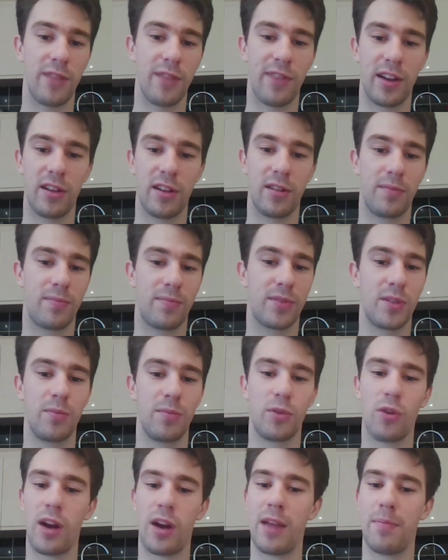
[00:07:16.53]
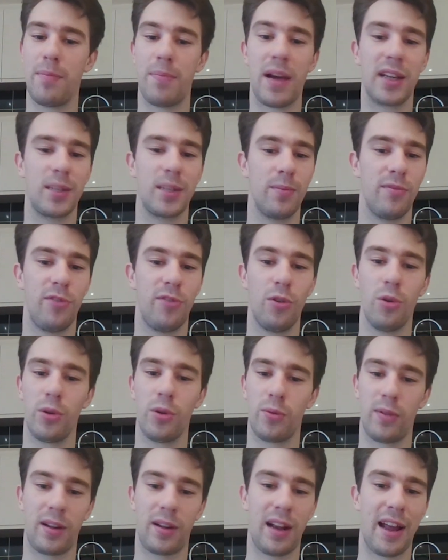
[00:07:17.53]
You've had some great back and
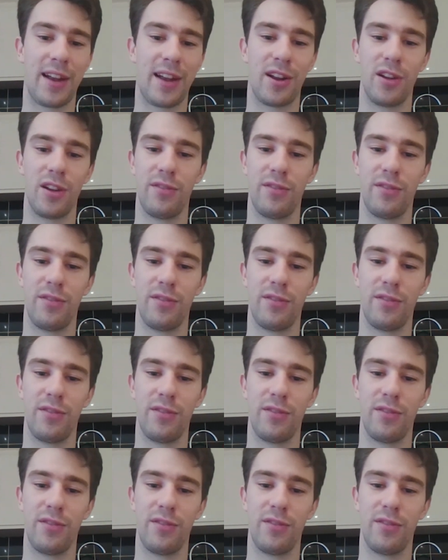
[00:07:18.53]
forth with Glen